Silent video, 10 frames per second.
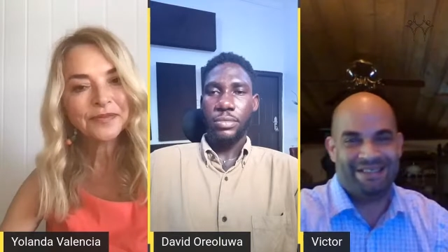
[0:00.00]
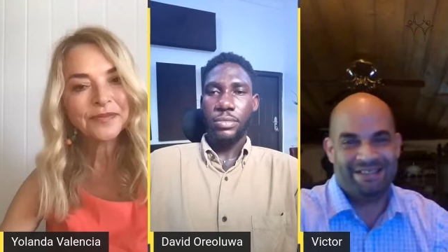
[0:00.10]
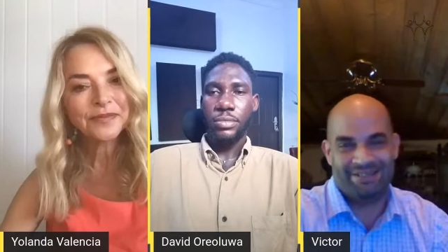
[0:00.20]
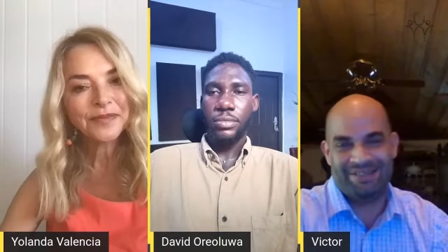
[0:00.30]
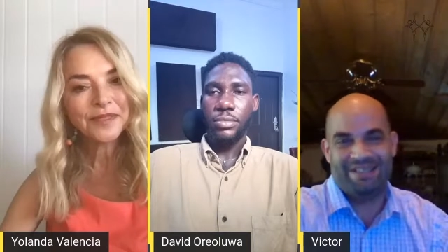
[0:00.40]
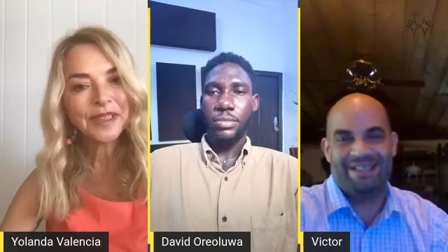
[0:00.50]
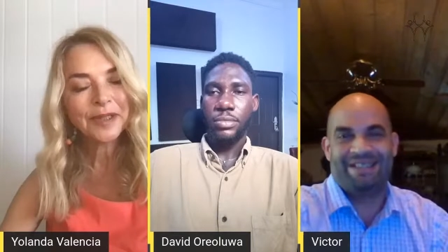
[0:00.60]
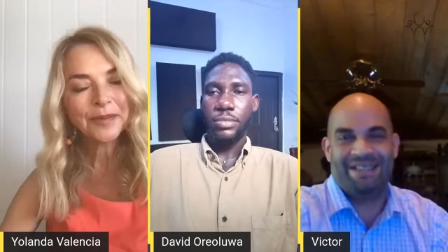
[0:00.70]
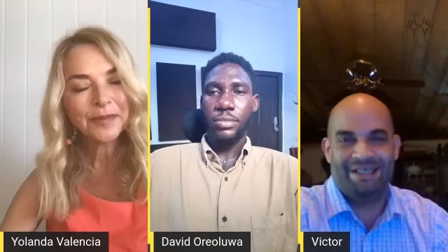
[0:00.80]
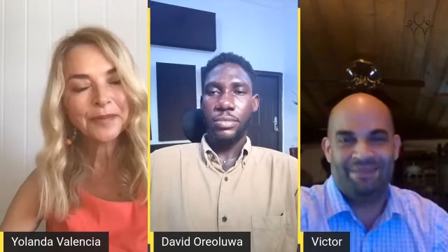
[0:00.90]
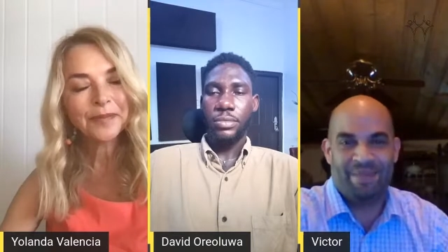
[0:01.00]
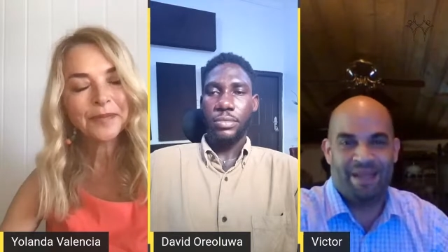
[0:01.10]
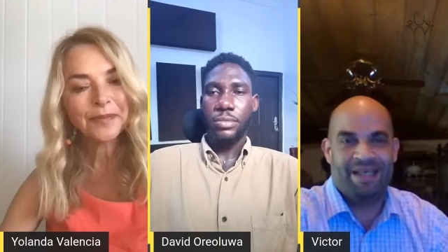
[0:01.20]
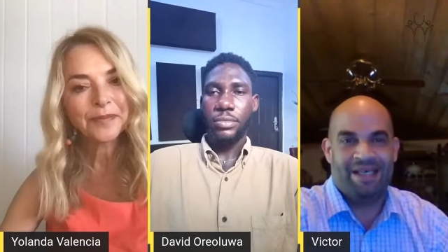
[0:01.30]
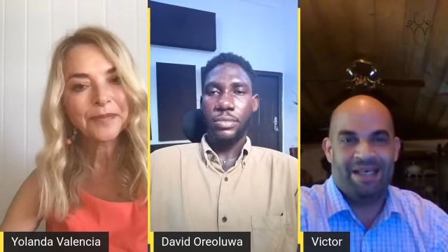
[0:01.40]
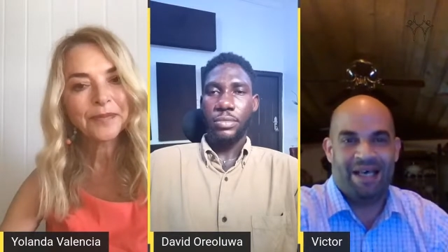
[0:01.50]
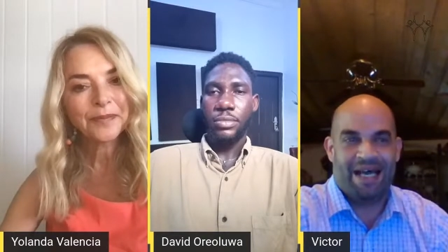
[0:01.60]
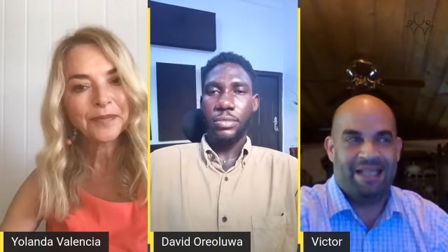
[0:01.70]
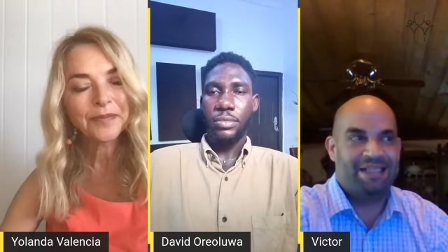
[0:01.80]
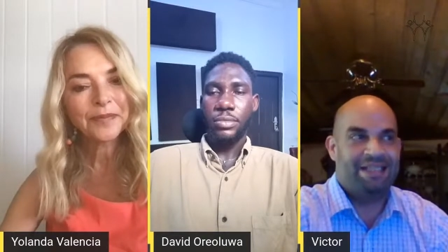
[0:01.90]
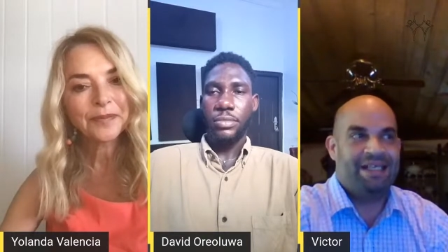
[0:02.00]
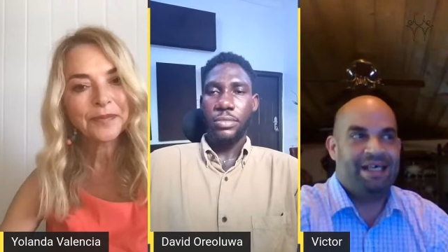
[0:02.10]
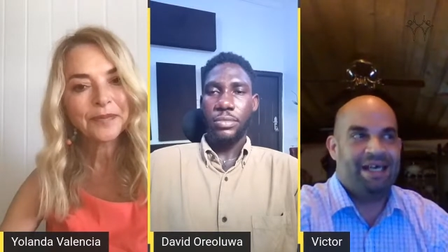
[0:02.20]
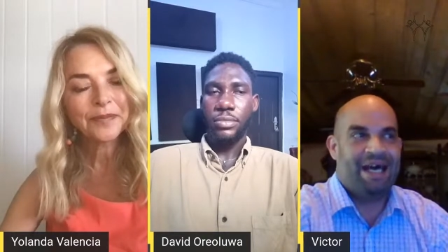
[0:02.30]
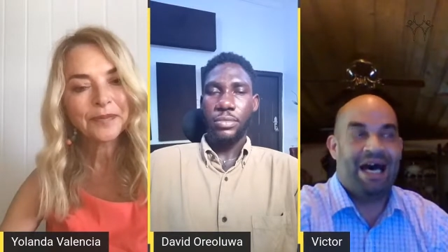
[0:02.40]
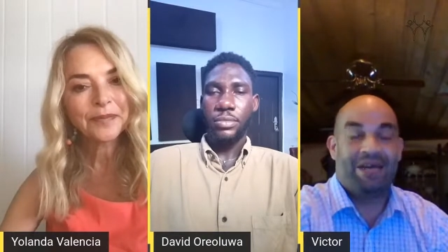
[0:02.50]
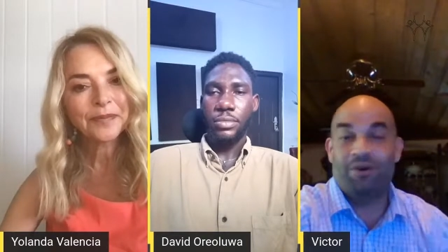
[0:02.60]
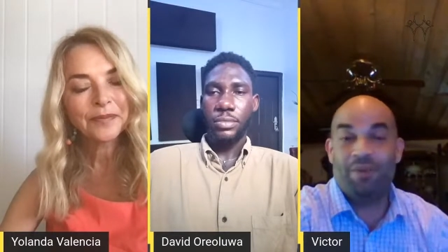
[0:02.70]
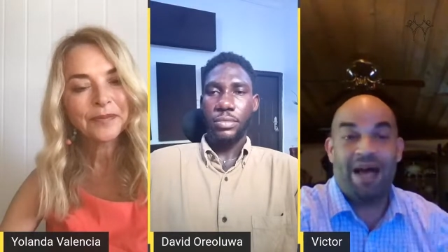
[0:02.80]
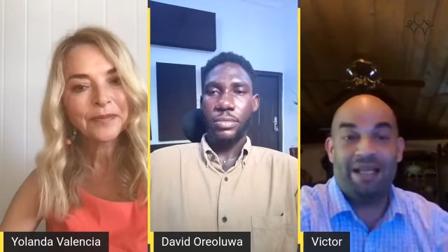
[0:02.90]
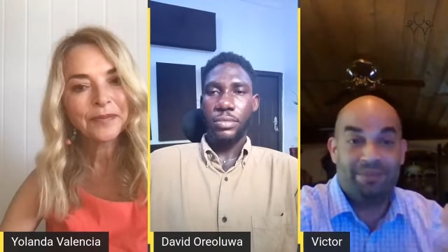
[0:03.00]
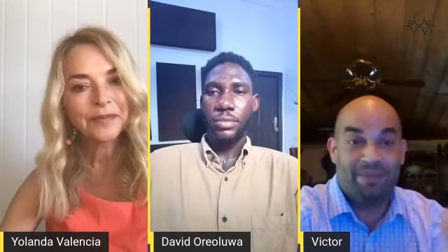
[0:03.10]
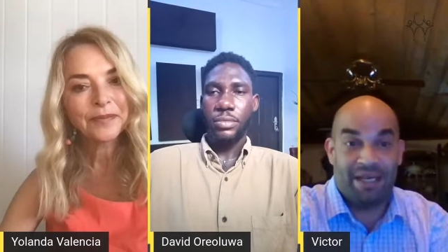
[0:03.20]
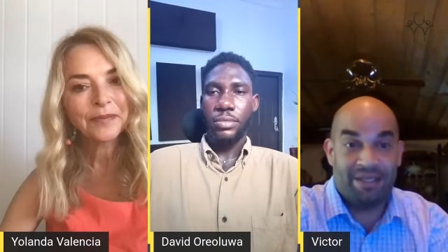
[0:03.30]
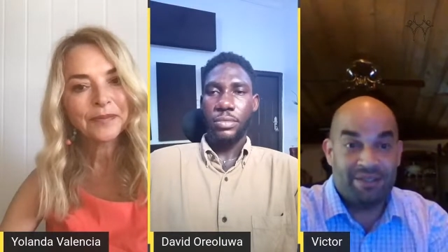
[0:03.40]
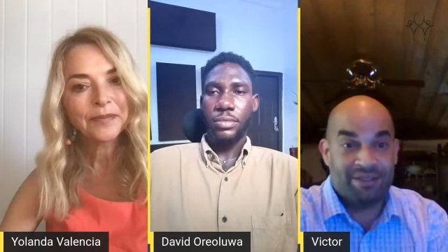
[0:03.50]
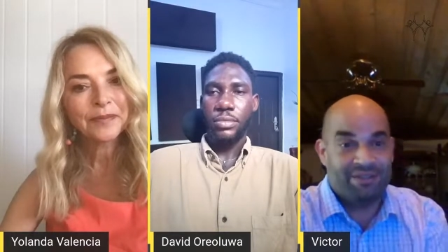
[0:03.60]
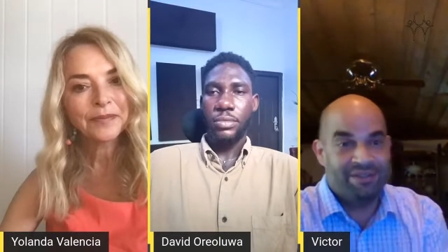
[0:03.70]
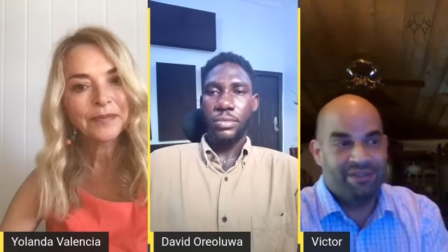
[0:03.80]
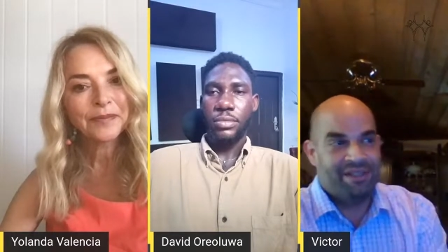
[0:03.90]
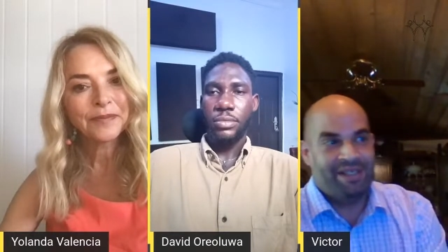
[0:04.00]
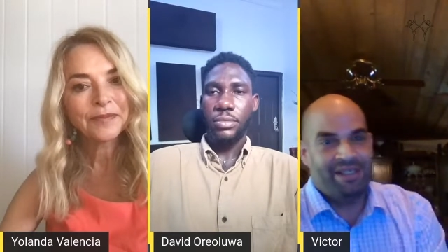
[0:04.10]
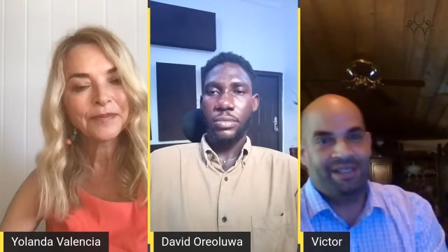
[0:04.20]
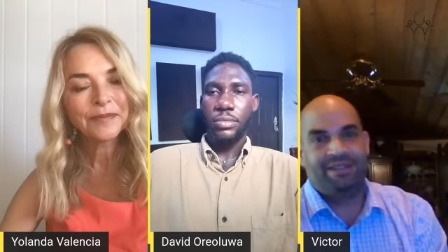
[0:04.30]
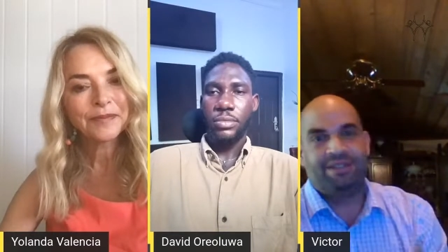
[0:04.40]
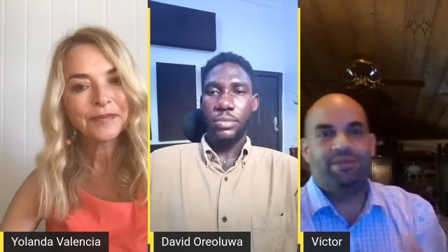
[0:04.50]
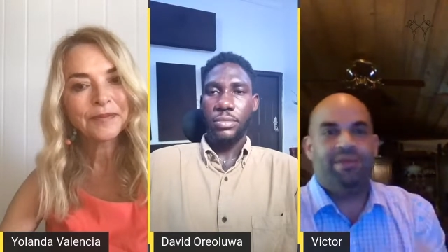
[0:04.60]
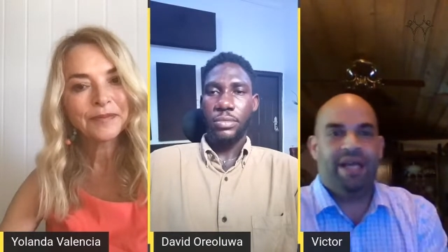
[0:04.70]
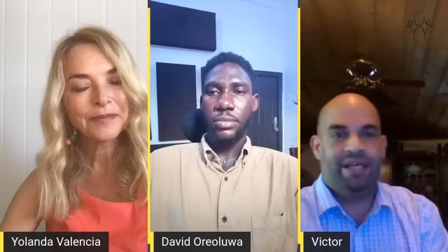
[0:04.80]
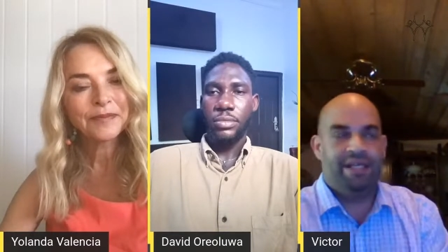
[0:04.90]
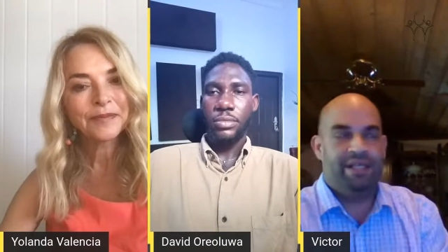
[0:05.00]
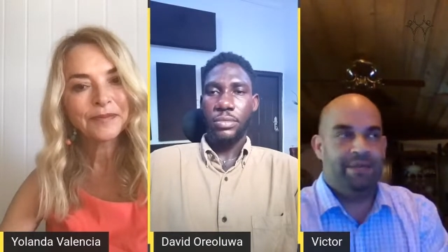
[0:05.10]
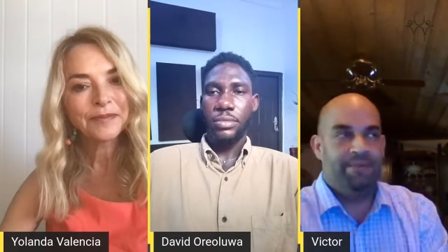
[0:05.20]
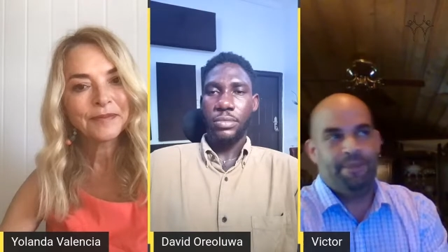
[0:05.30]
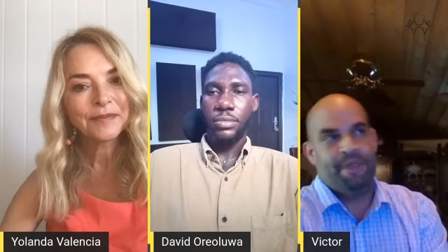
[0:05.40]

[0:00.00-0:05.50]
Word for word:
Speaker 1: so it's the same. And Aroba Animation is creating